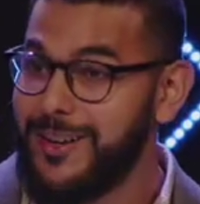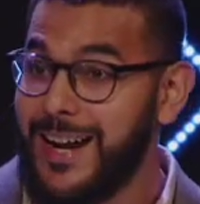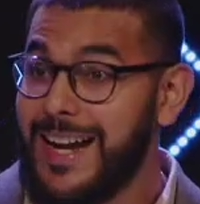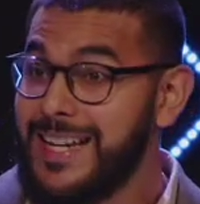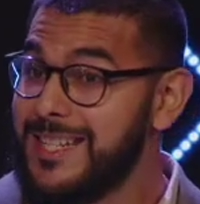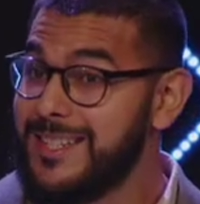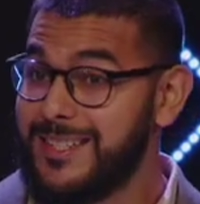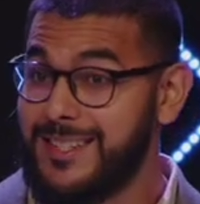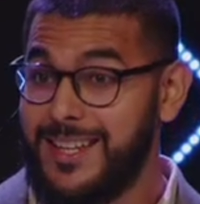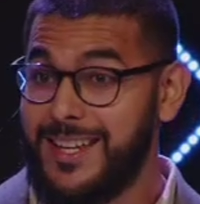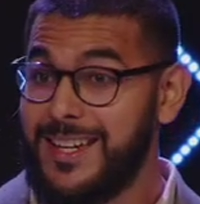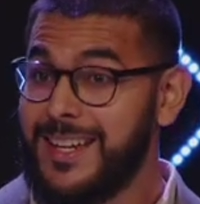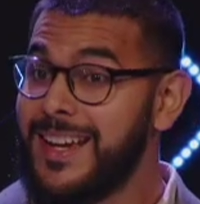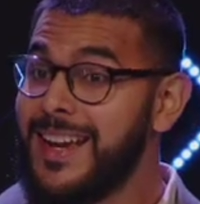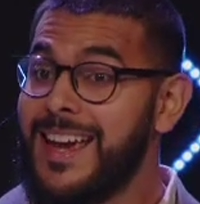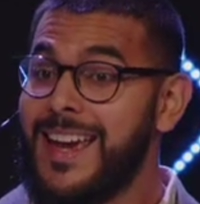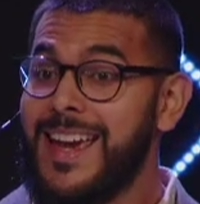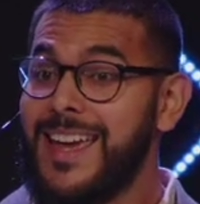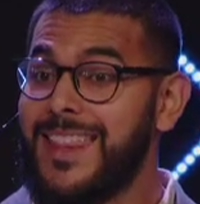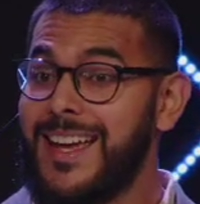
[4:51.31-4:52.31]
And I just think
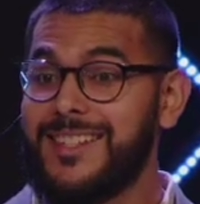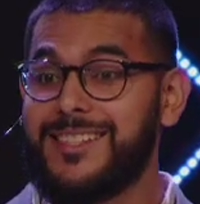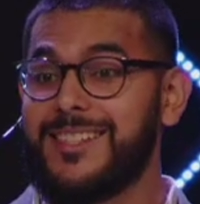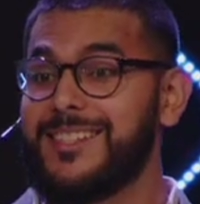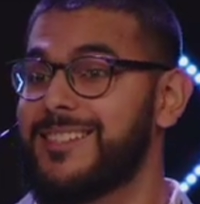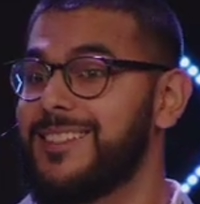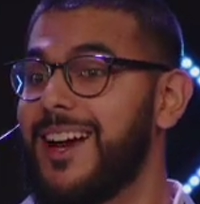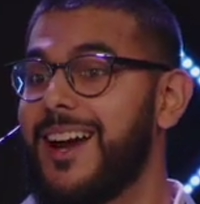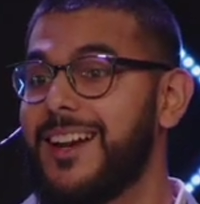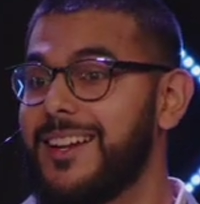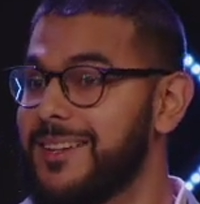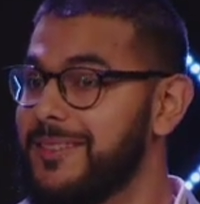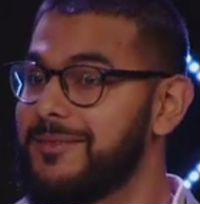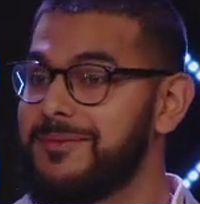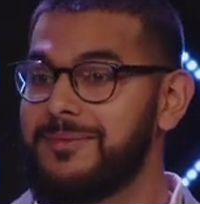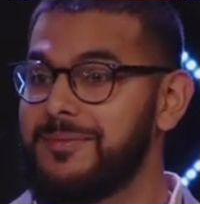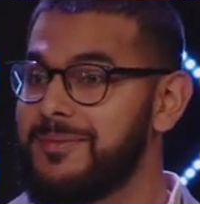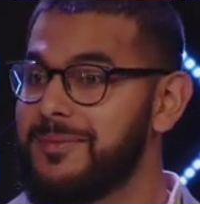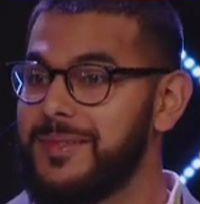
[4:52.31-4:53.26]
that's exciting.